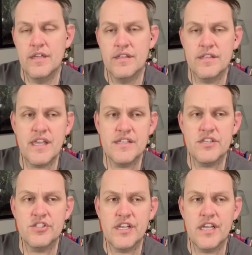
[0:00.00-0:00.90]
the
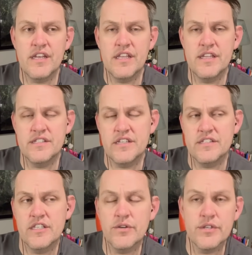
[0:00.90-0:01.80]
daisy chain is a
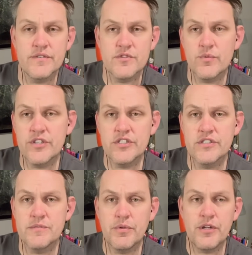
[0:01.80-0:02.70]
series of
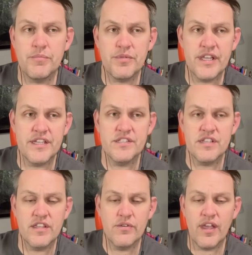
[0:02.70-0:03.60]
switches put in place
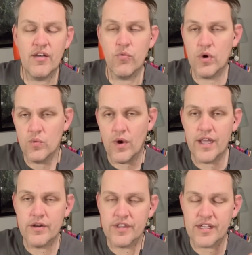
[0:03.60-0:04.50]
and you'll have one
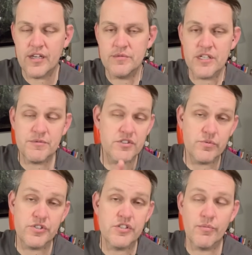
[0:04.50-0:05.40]
wire that comes up to
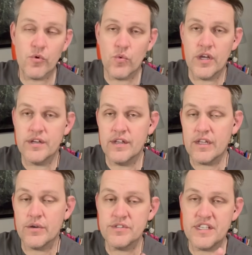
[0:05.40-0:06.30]
switch number one,
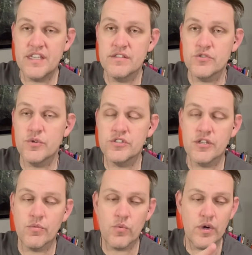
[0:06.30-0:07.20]
it goes in switch
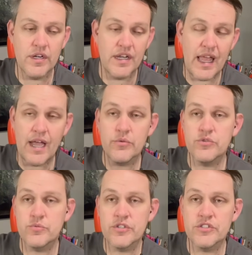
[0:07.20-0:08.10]
number one and
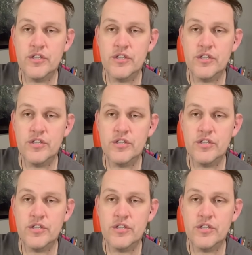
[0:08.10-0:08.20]
out switch